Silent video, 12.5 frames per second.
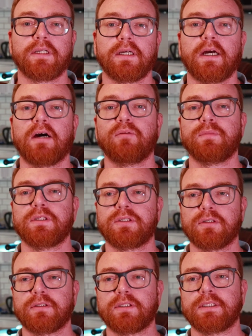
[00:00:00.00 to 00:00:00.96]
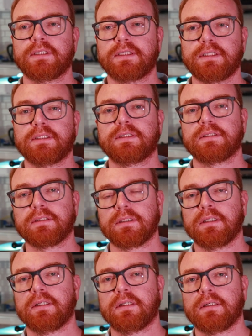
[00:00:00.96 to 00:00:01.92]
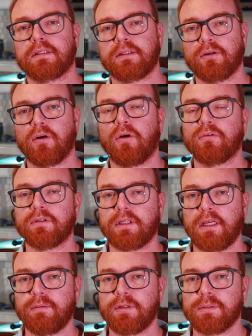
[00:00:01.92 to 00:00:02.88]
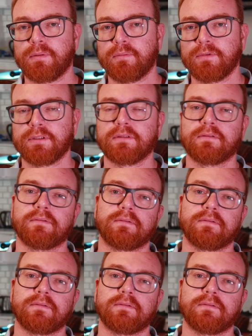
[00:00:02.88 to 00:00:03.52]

the how Midjourney sees uh, your own image prompts